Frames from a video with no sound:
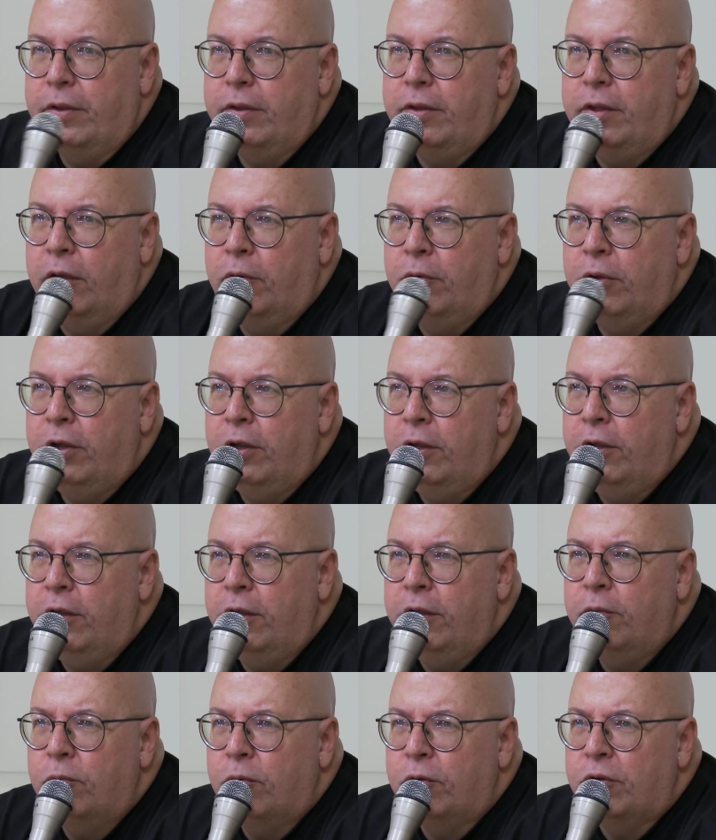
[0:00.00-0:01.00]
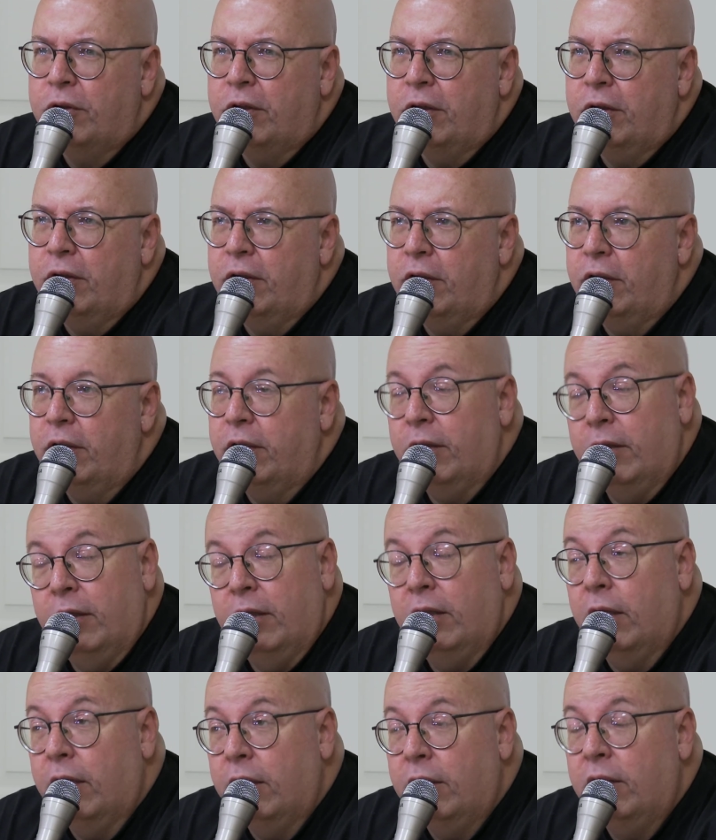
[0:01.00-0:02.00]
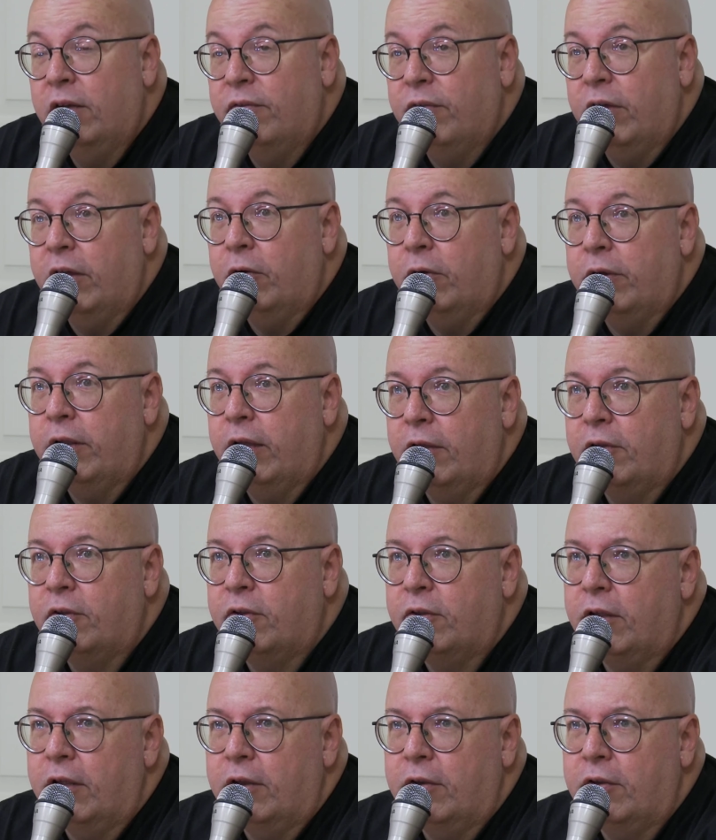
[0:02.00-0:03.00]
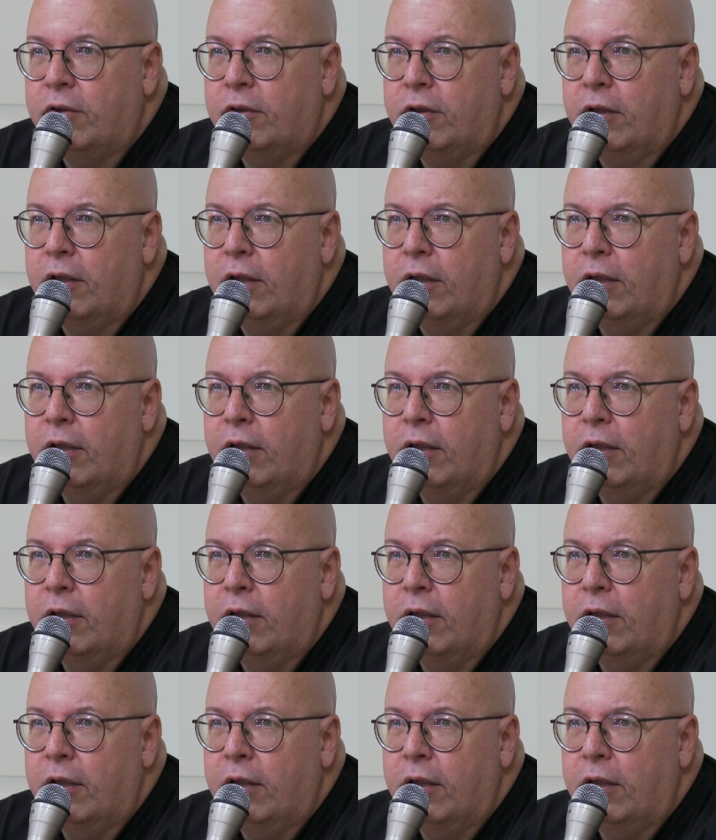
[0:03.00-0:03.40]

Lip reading: He was an innovator in that sense.